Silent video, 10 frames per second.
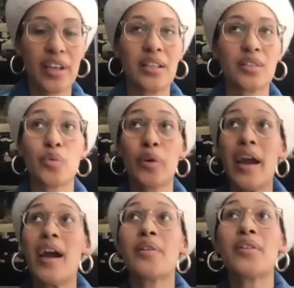And we're
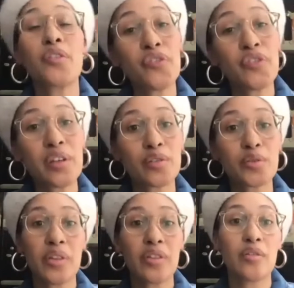out in the field
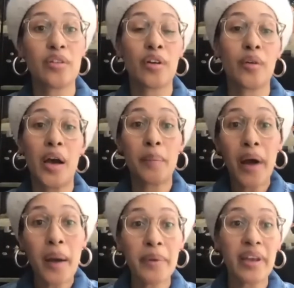with, you know, a
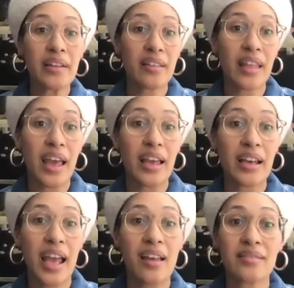puppet that
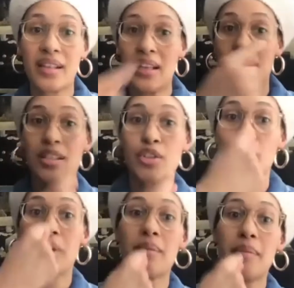has in
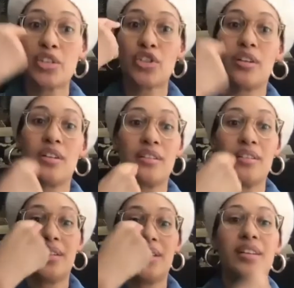situ
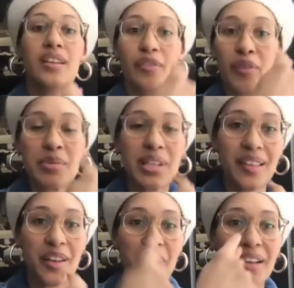animation, if I'm saying
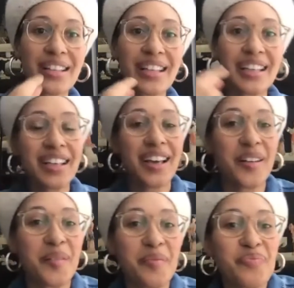that correctly,
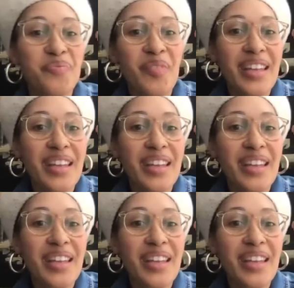um,